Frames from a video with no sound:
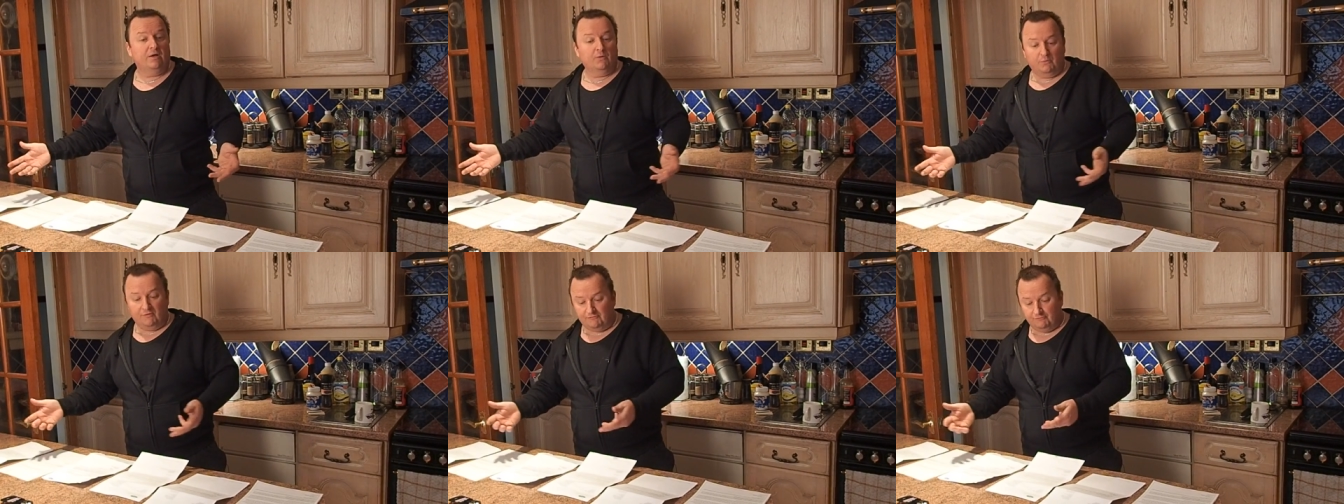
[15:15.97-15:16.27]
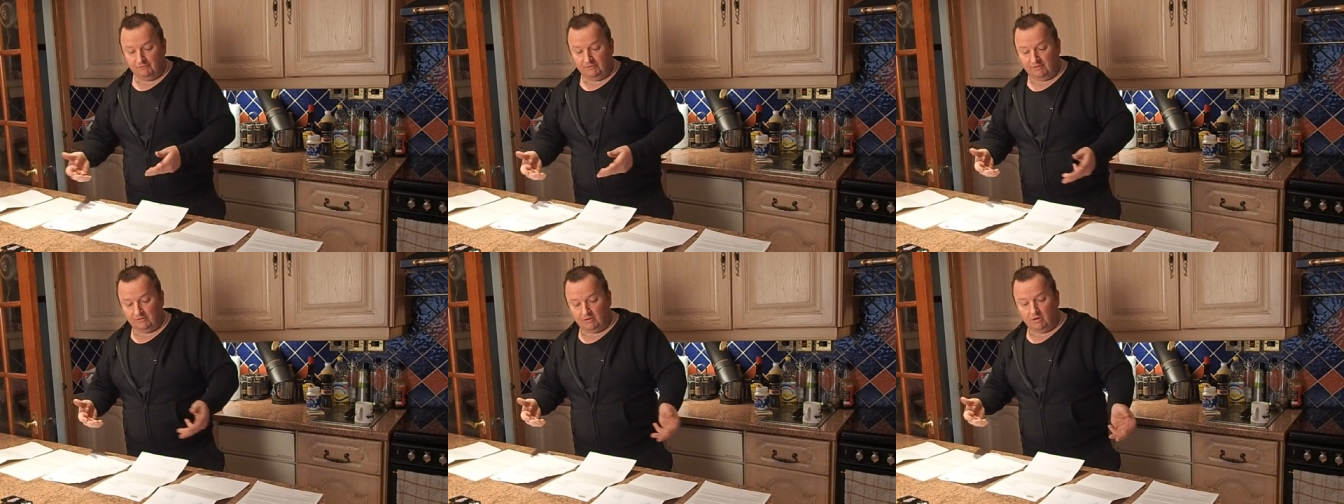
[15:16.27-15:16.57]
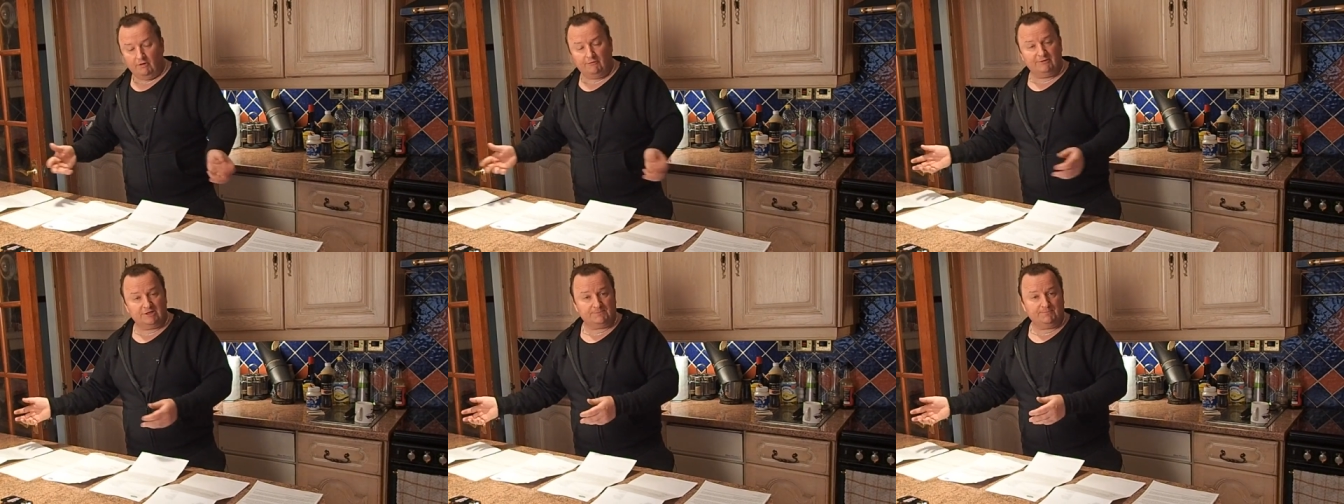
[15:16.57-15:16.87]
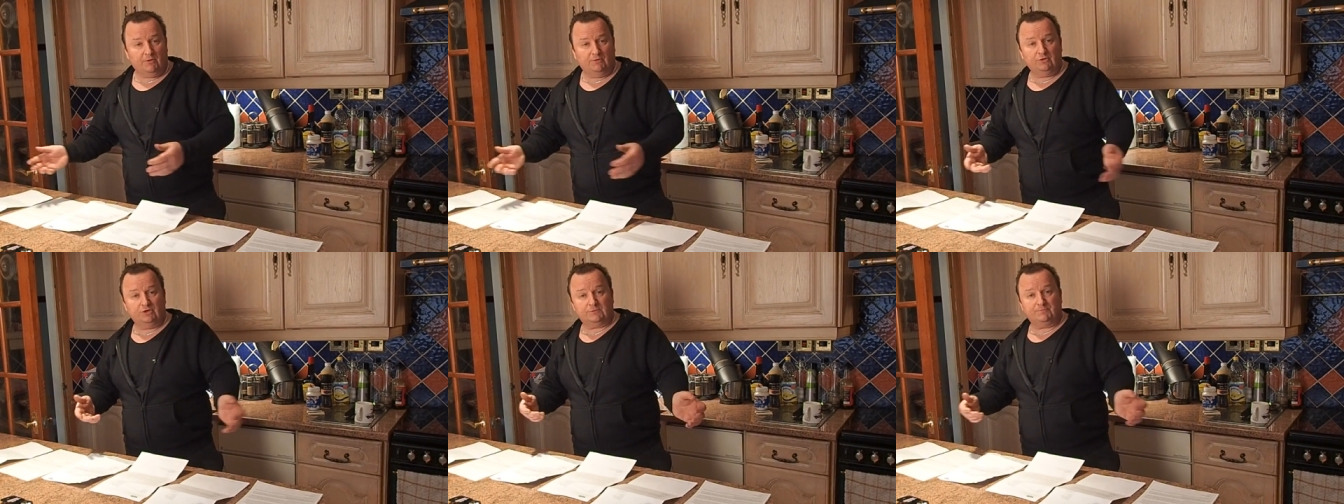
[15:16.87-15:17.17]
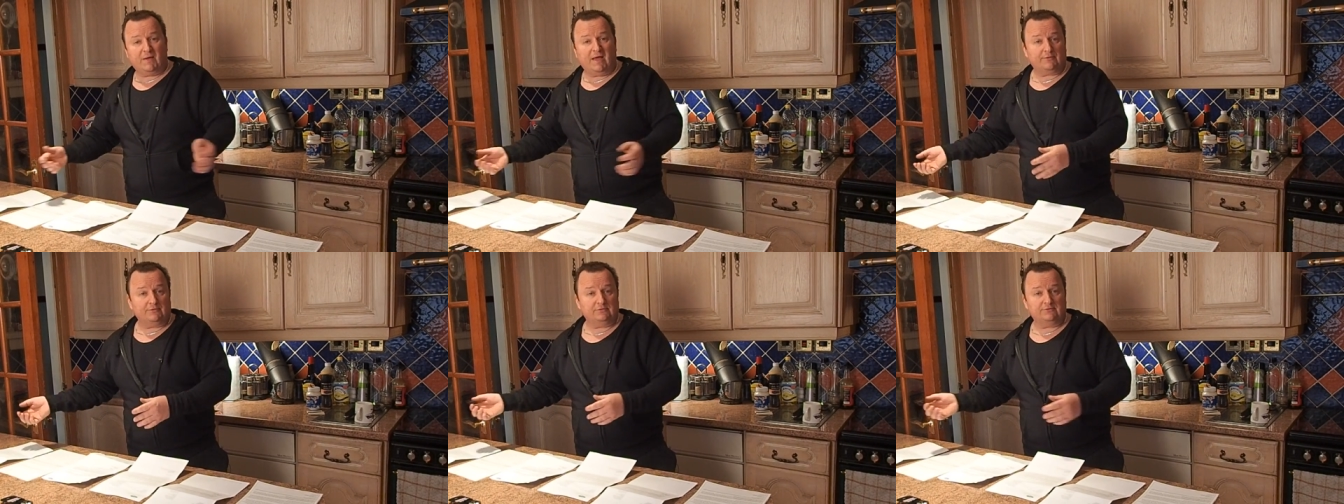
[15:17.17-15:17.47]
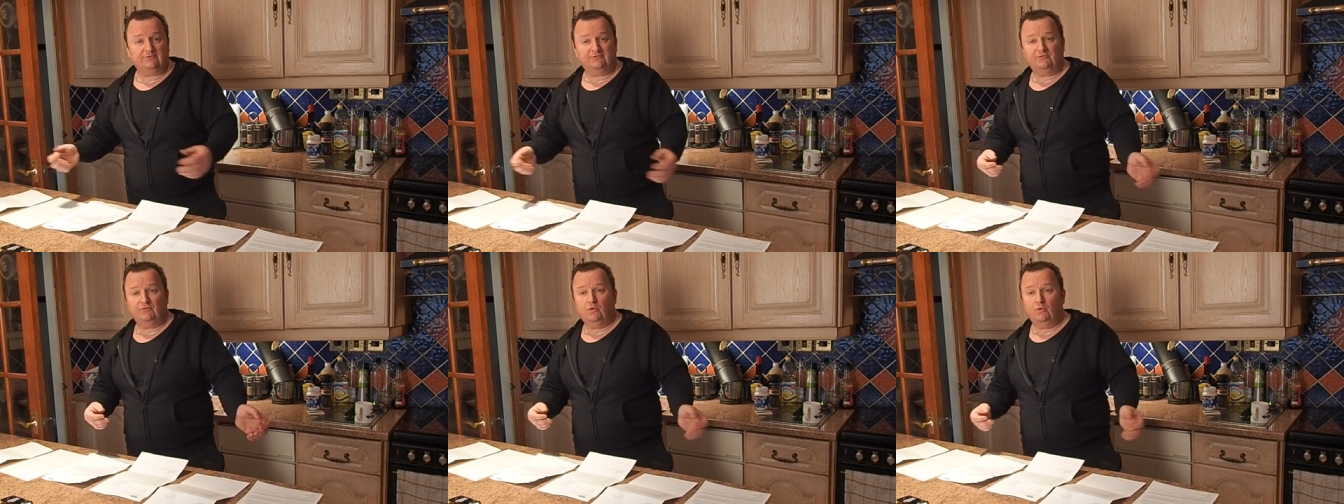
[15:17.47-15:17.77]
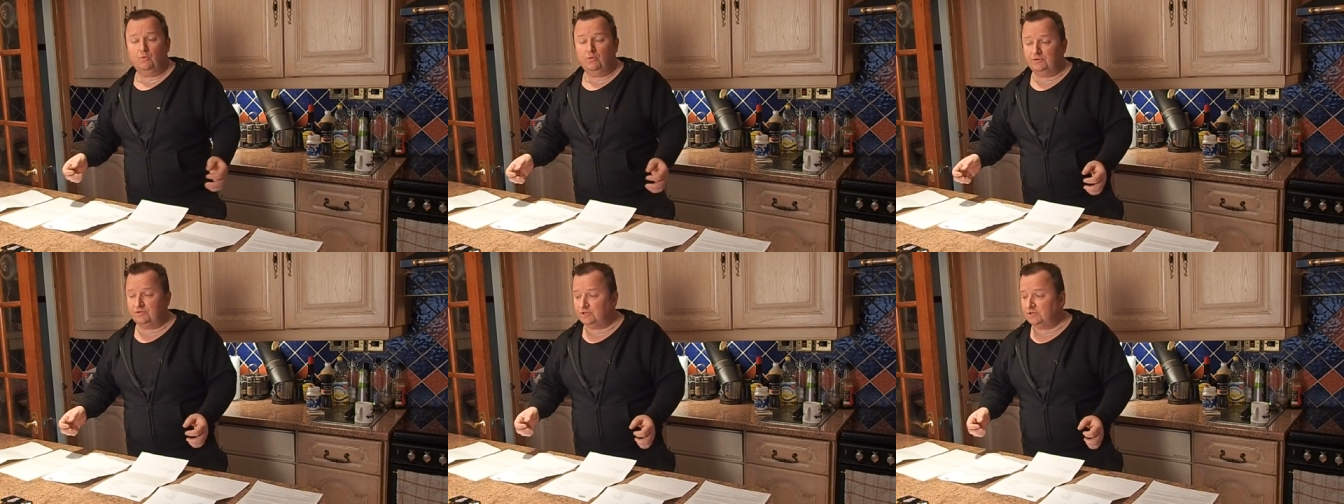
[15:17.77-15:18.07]
with written correspondence backwards and
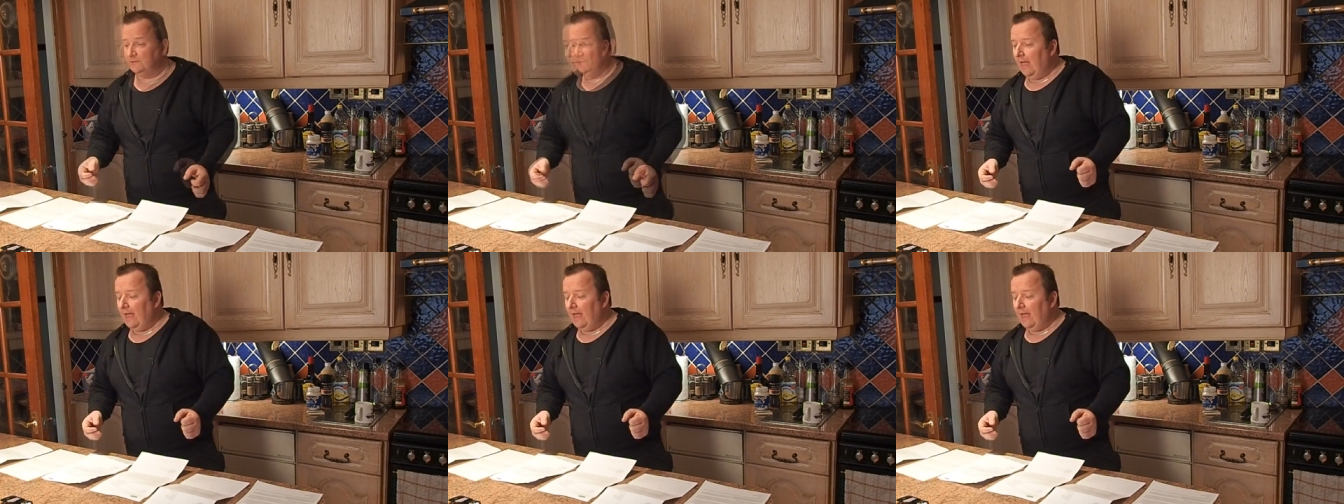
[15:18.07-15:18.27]
forwards,